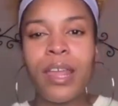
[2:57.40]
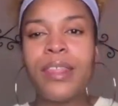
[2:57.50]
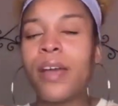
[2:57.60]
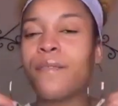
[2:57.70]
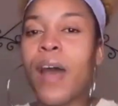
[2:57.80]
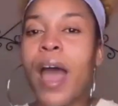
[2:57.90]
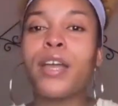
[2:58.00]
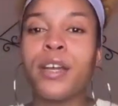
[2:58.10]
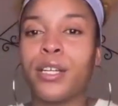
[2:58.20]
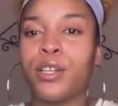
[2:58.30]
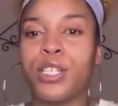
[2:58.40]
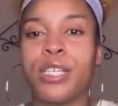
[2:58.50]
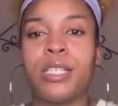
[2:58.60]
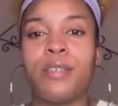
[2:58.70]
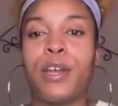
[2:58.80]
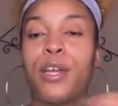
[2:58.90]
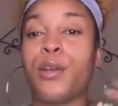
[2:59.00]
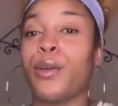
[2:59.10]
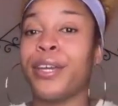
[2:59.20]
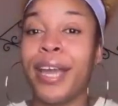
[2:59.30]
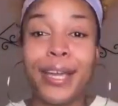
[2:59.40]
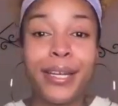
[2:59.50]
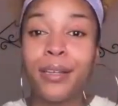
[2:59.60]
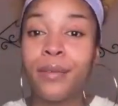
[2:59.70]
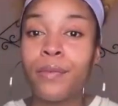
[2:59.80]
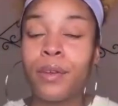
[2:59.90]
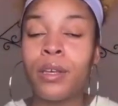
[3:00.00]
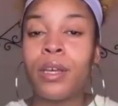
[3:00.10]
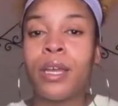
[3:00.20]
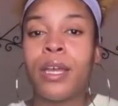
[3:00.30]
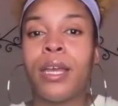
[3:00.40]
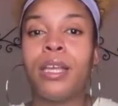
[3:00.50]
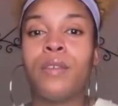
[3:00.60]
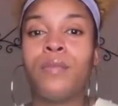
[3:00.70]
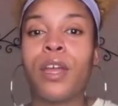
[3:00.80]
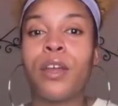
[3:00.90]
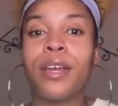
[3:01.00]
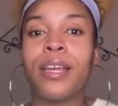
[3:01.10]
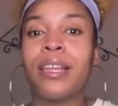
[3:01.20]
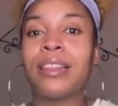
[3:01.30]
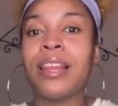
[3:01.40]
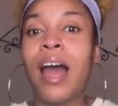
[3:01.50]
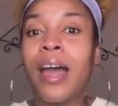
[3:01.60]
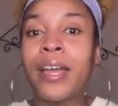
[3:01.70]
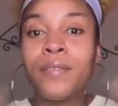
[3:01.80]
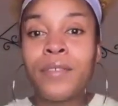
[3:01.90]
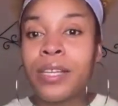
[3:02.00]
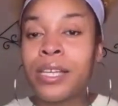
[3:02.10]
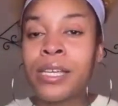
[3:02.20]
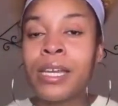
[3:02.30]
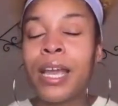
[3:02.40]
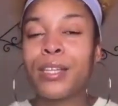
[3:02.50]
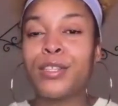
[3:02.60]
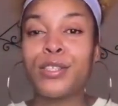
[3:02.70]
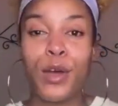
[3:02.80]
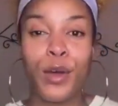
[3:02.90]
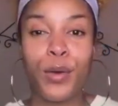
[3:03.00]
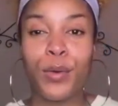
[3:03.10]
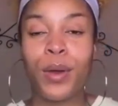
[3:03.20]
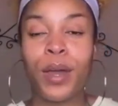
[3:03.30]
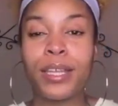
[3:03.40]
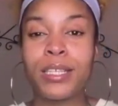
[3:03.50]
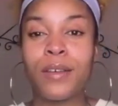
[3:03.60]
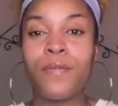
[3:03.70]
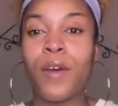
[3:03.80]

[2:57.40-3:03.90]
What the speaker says: That fire energy is very creative. It's very lively. And so it's a